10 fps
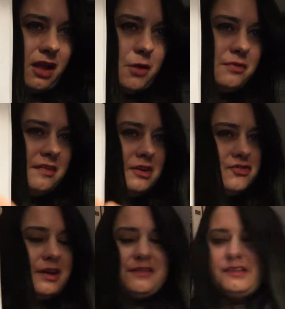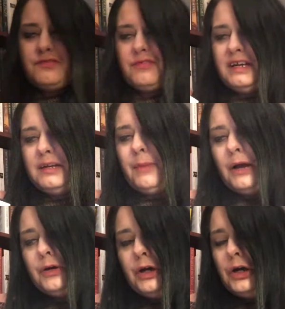I was interested to read
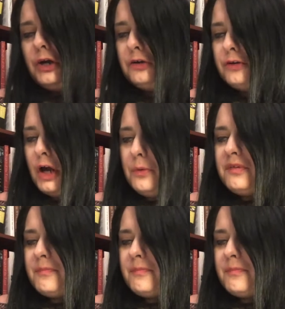about her, you know,